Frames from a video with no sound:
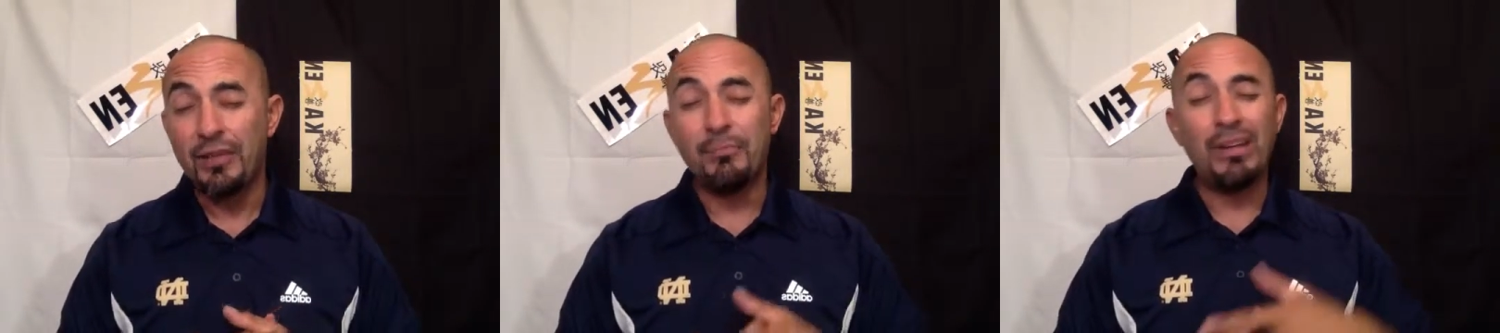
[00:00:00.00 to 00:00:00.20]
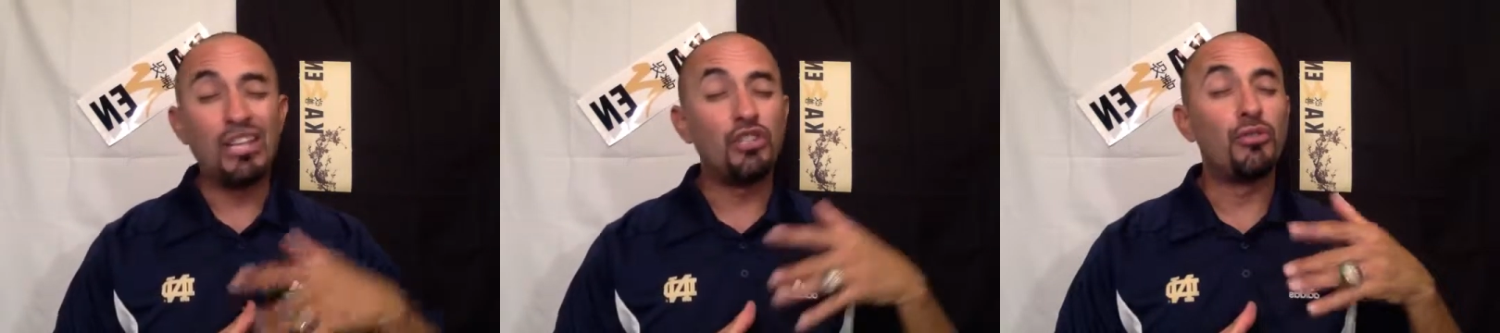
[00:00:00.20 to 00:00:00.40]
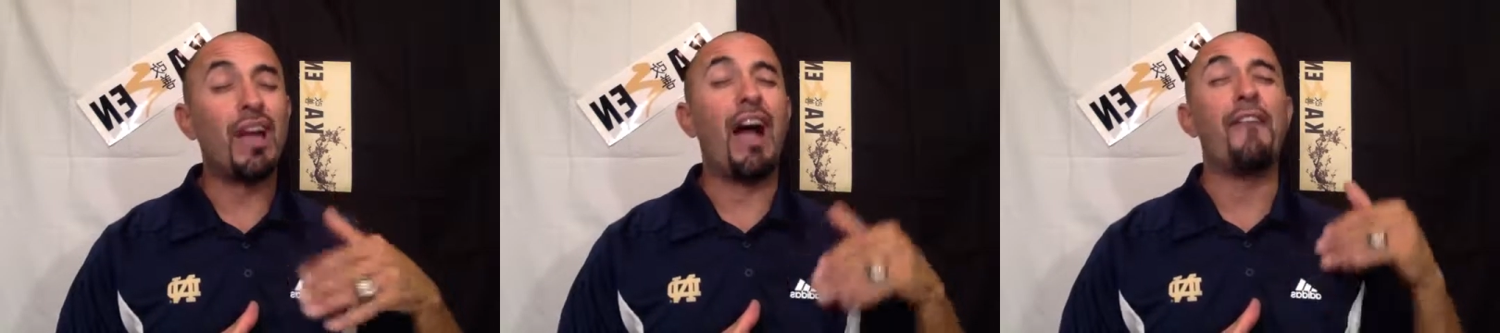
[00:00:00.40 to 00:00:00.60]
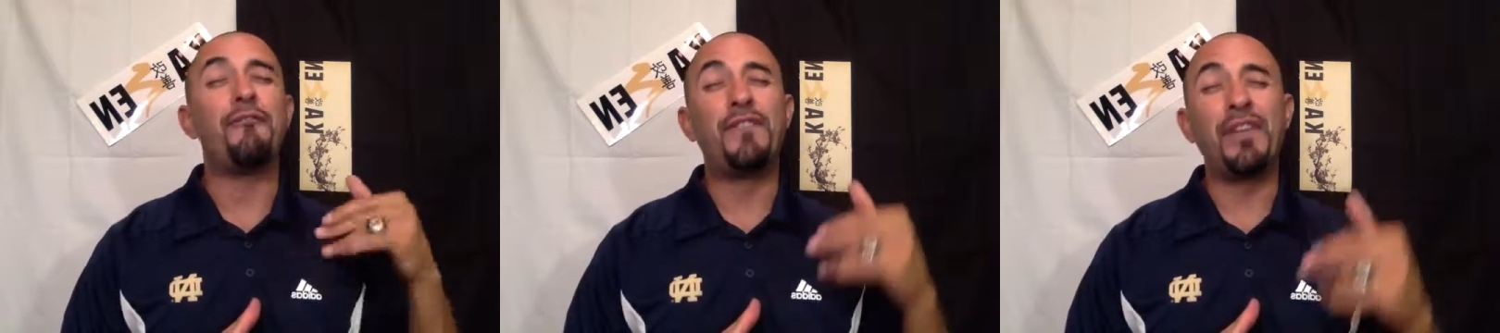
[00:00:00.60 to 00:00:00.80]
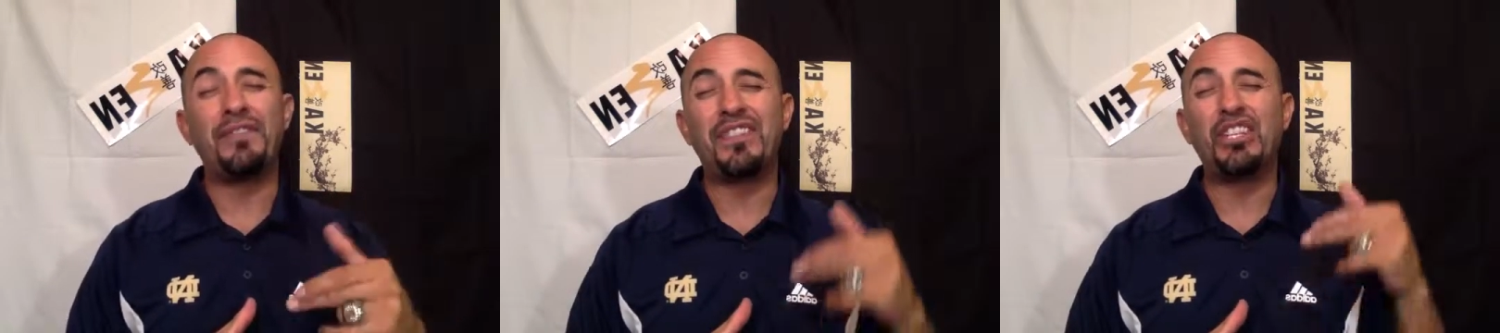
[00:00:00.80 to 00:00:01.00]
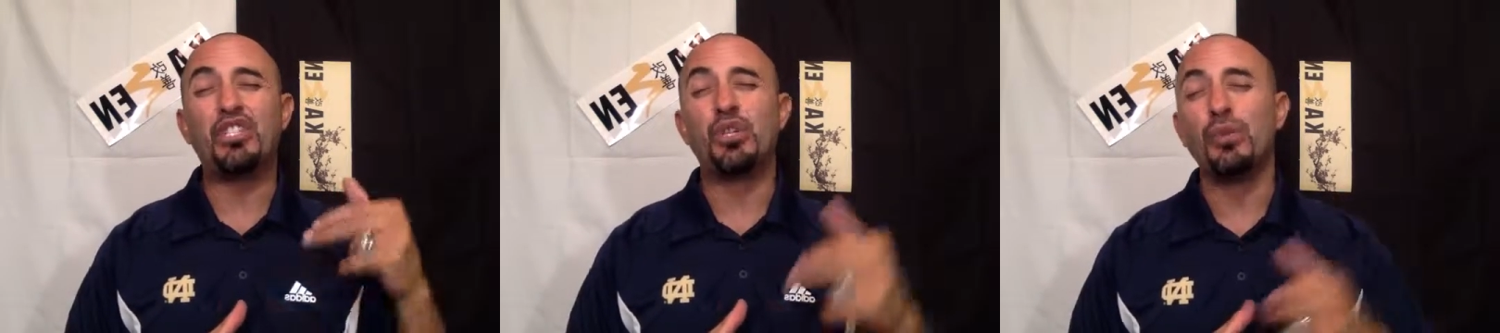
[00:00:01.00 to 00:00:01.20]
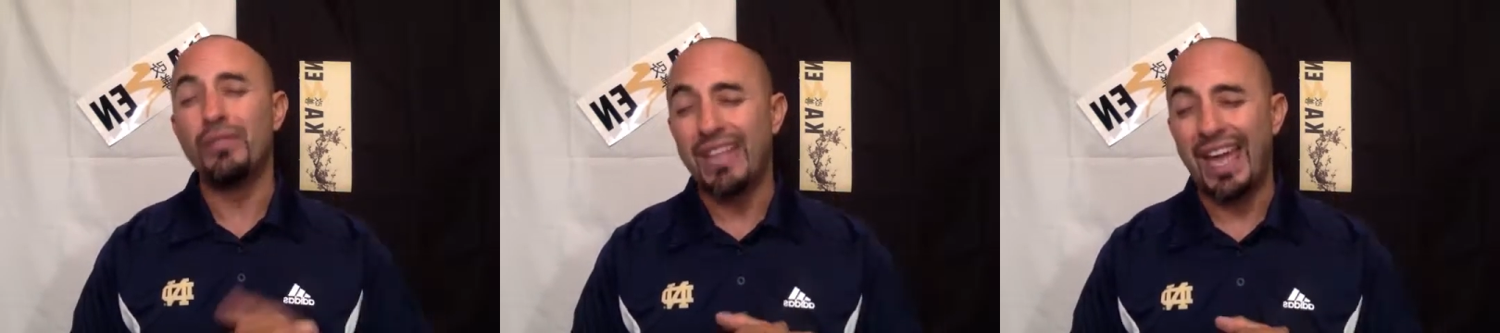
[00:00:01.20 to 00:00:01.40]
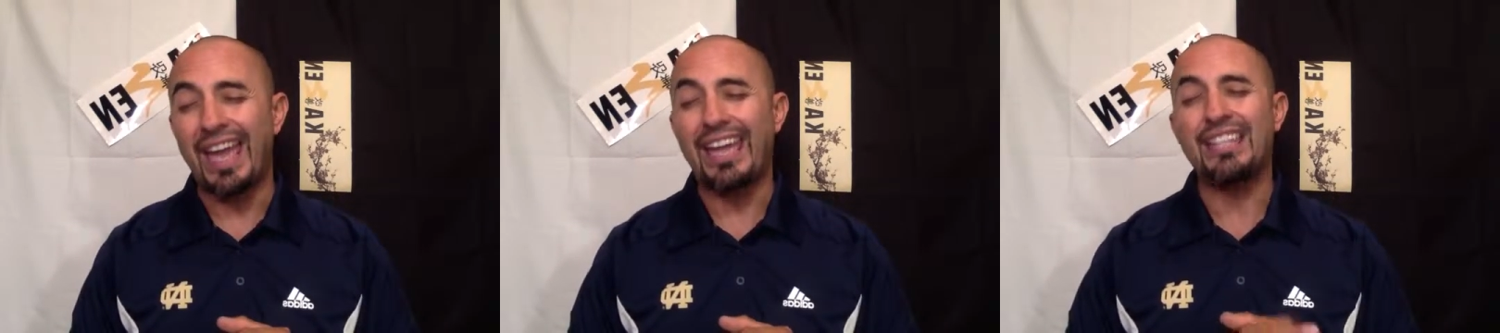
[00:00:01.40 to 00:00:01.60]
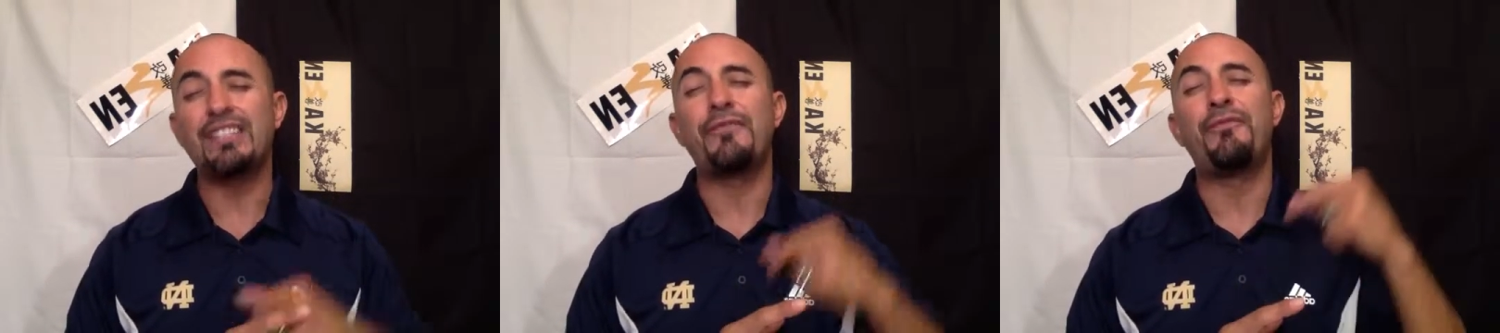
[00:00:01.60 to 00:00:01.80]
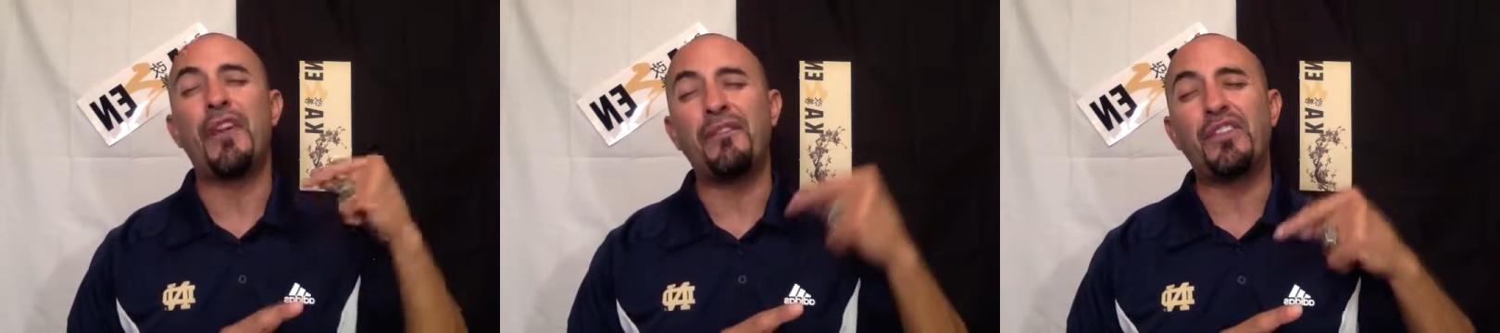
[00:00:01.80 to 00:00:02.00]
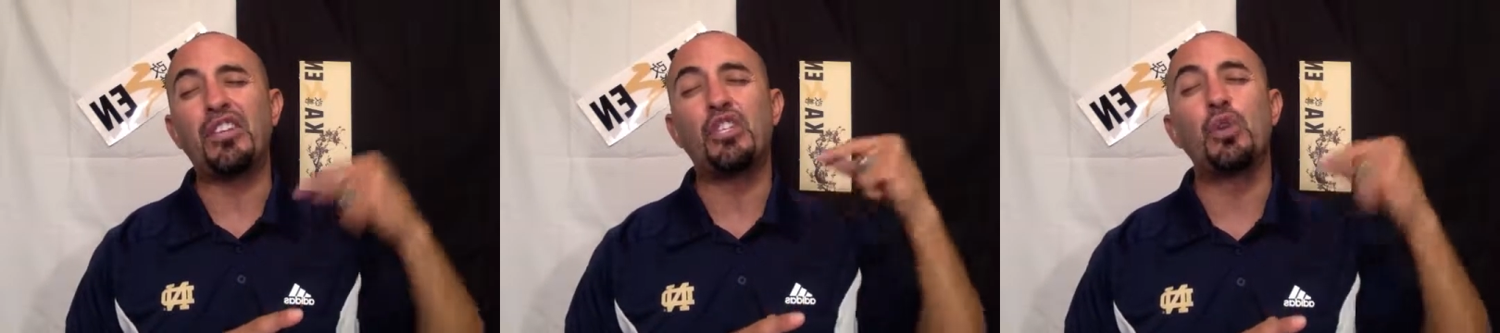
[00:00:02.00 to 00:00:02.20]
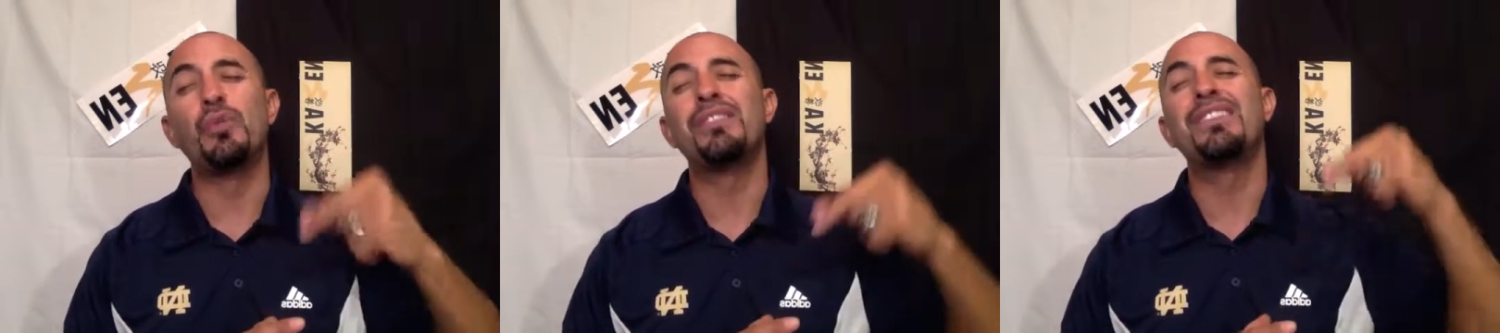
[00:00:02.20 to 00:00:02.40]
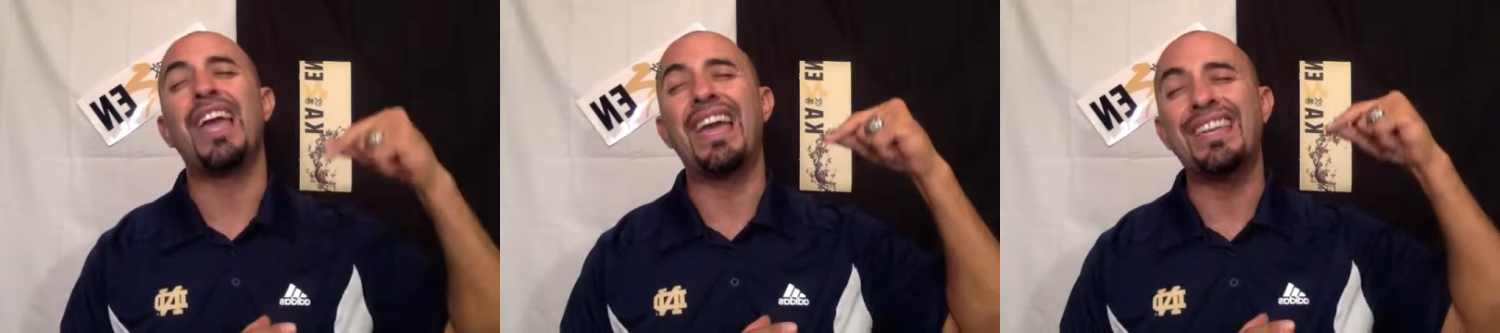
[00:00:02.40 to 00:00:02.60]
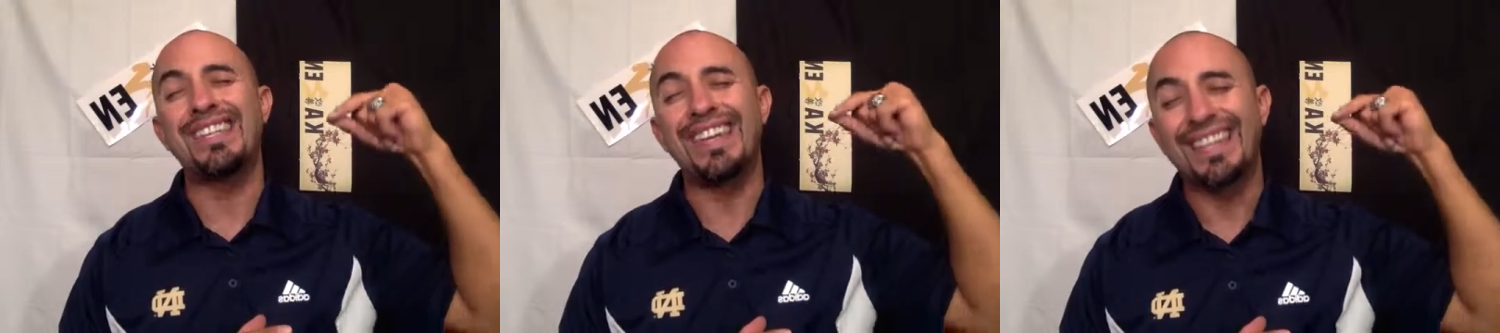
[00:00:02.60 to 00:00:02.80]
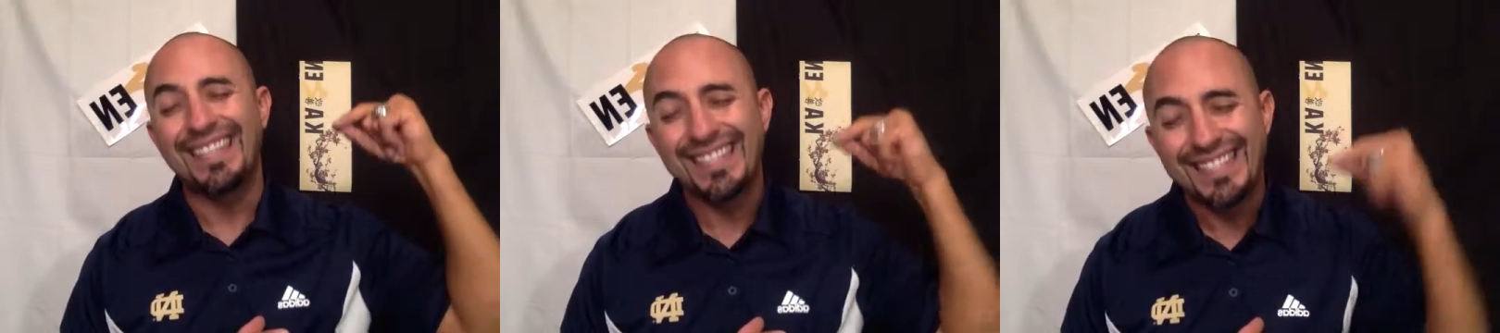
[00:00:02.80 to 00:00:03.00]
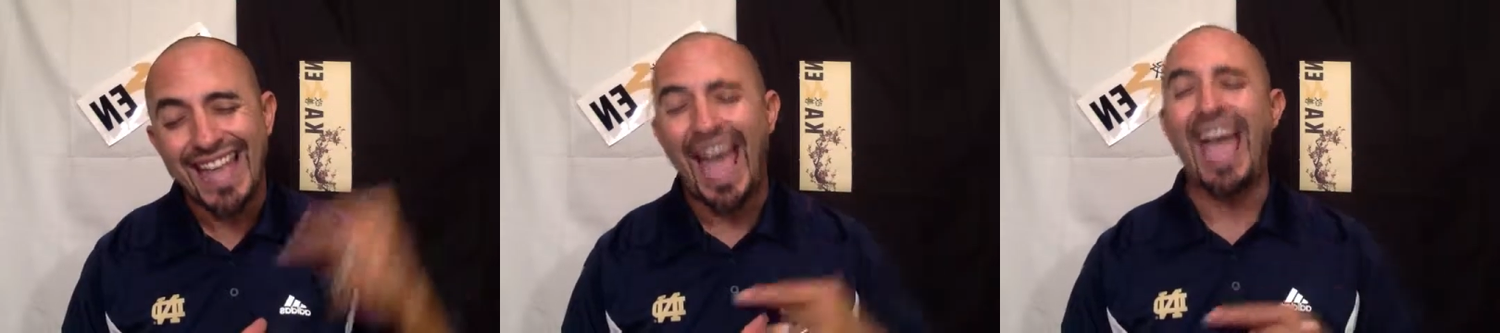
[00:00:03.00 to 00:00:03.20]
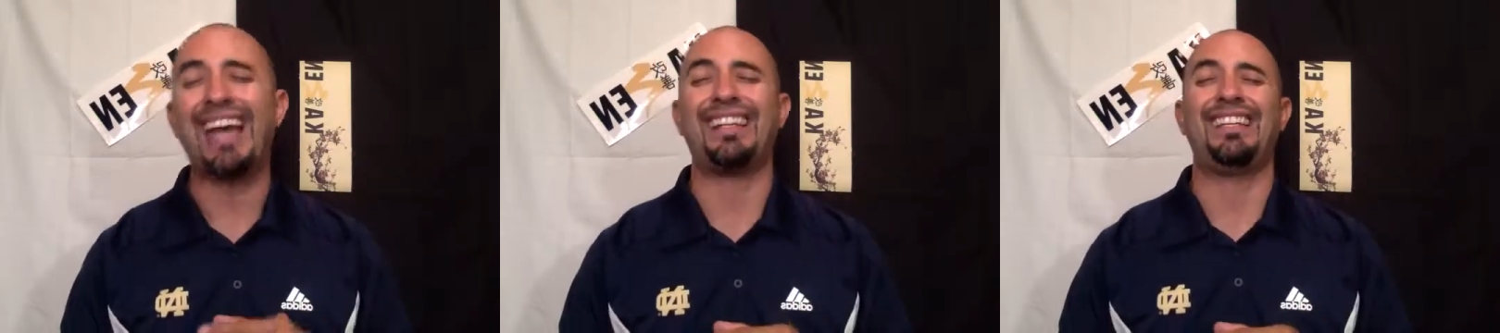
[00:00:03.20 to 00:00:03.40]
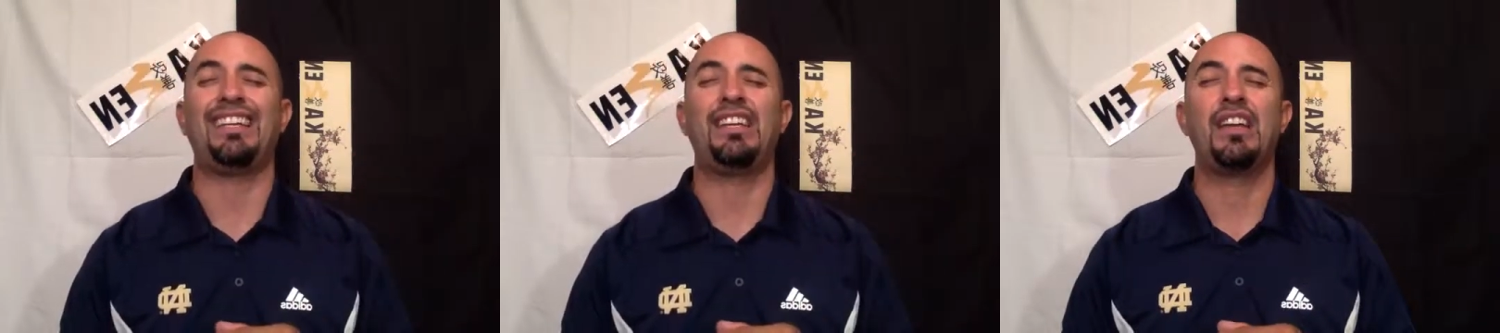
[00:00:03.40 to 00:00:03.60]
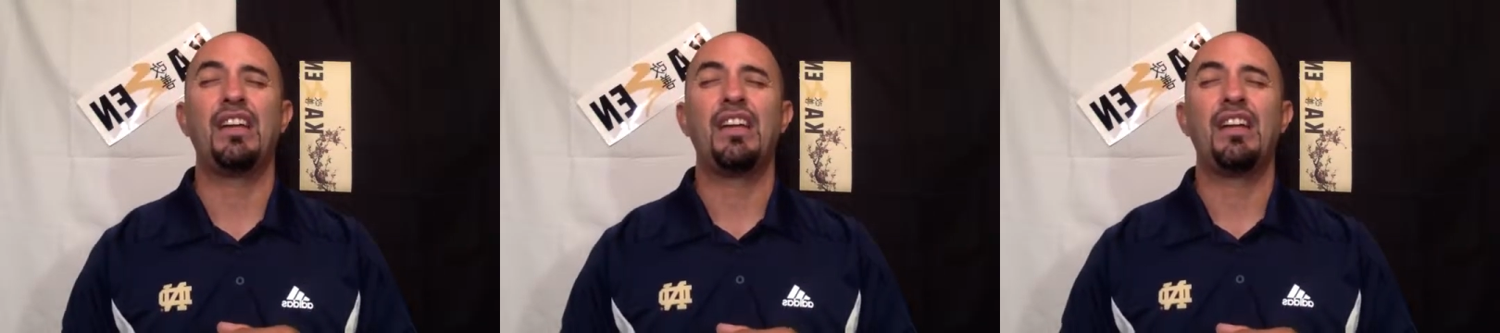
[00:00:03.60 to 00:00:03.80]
Means you got 52 days, 52 days exactly